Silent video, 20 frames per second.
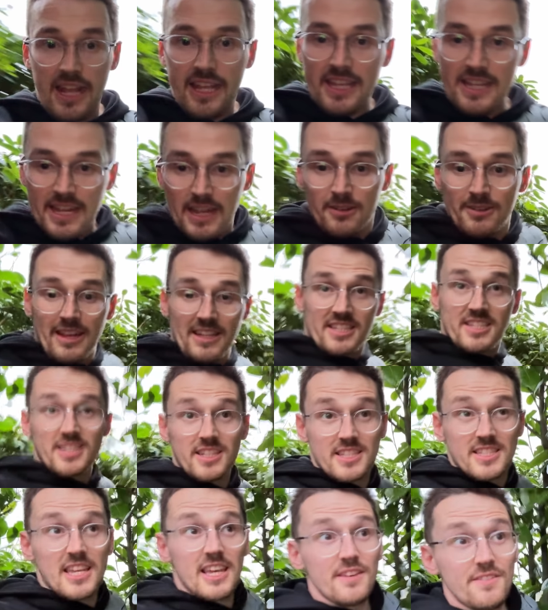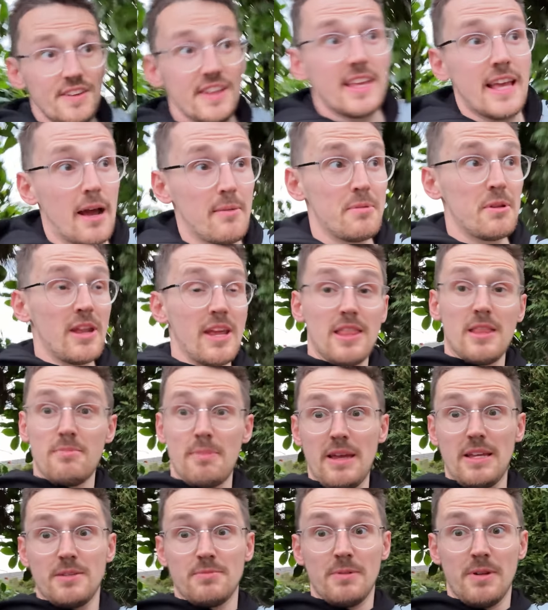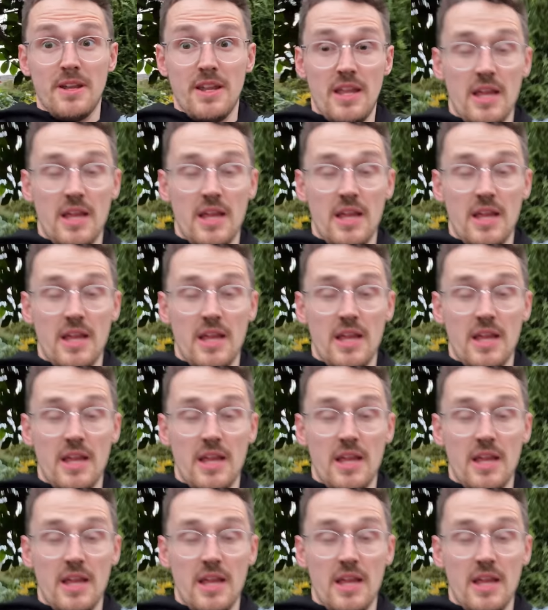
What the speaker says: can now get to the TV cabinet in the basement,